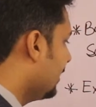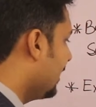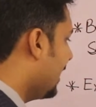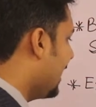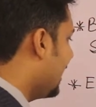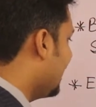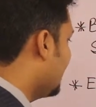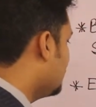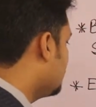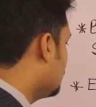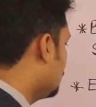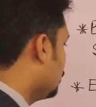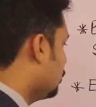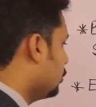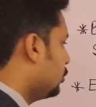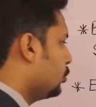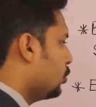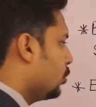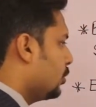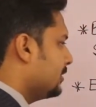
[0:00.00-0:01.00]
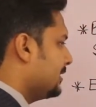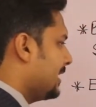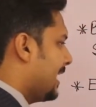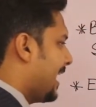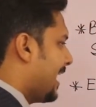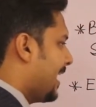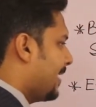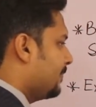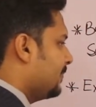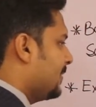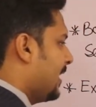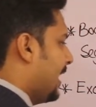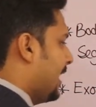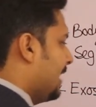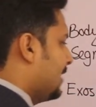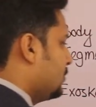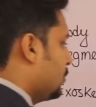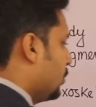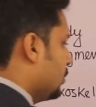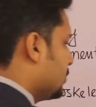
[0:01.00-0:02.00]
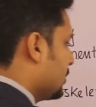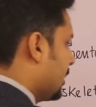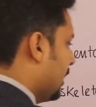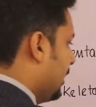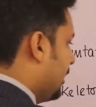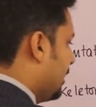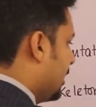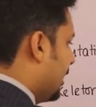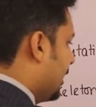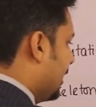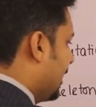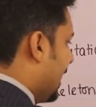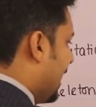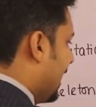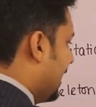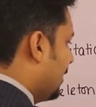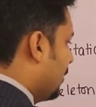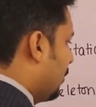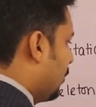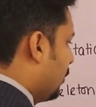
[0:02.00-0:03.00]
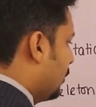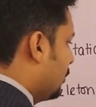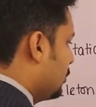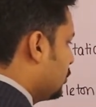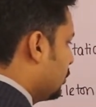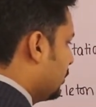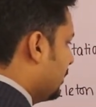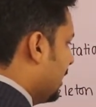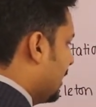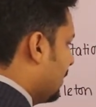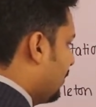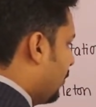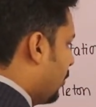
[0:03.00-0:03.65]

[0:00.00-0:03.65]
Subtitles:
And those have the exoskeleton and also their